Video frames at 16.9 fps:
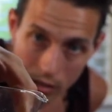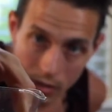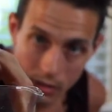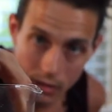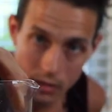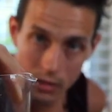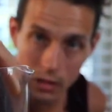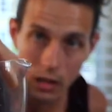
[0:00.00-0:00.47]

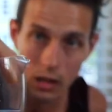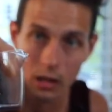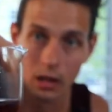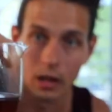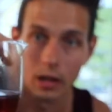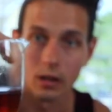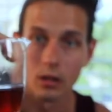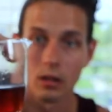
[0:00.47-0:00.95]
this is a lot
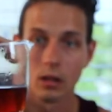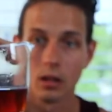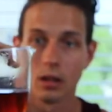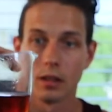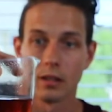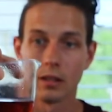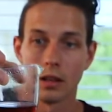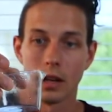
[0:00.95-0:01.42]
lighter
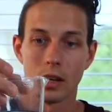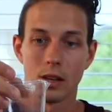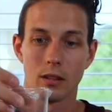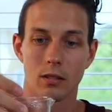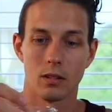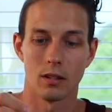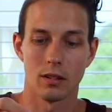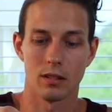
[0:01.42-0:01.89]
and it's a lot
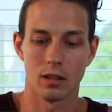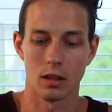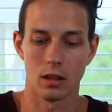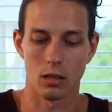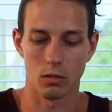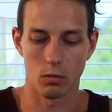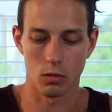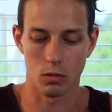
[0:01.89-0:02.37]
easier to
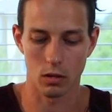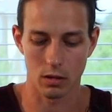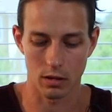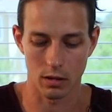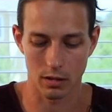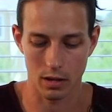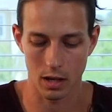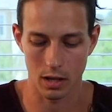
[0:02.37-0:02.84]
see through this.
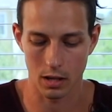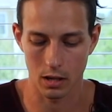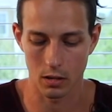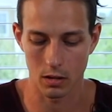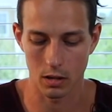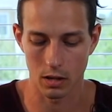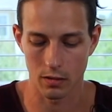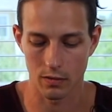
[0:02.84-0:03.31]
It's not
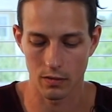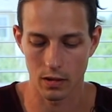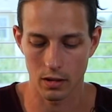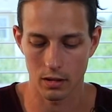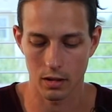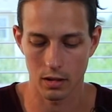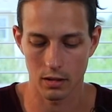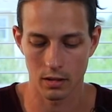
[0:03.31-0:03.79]
nearly as
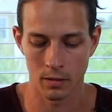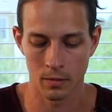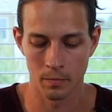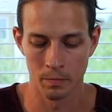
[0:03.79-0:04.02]
viscous.